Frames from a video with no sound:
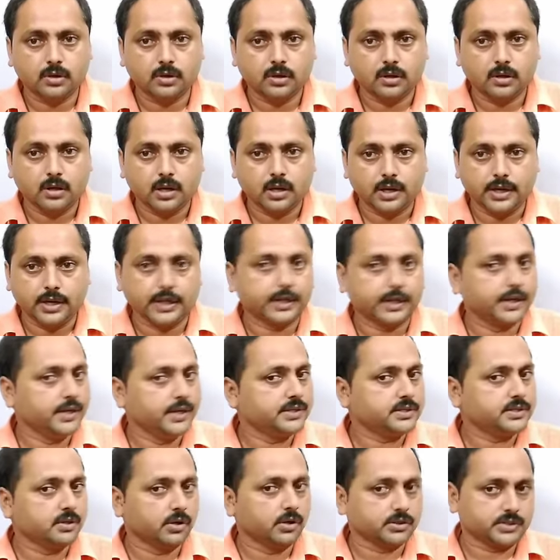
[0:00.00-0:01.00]
decrease in
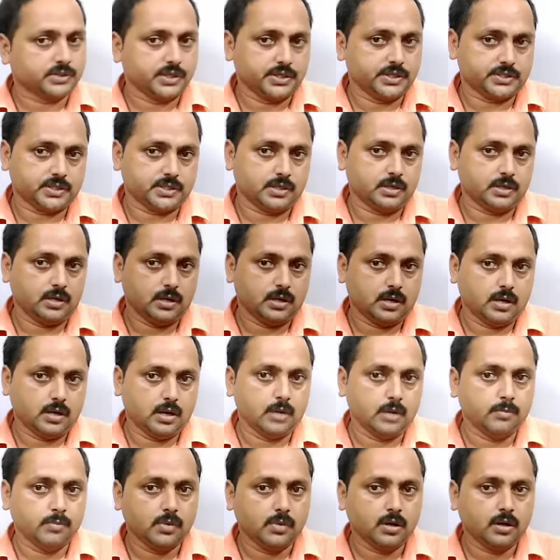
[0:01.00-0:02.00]
oxidation
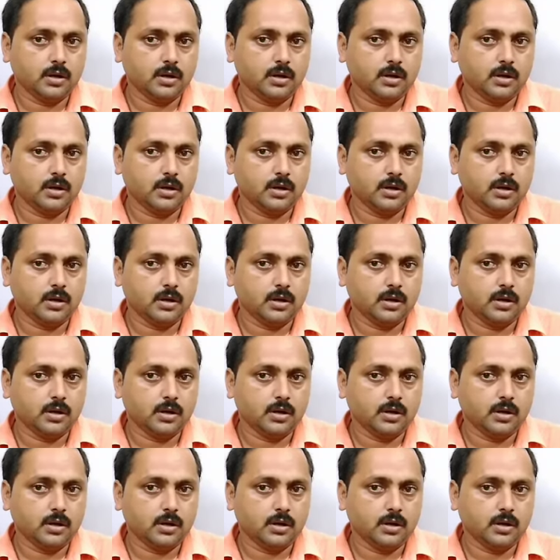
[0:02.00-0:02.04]
number,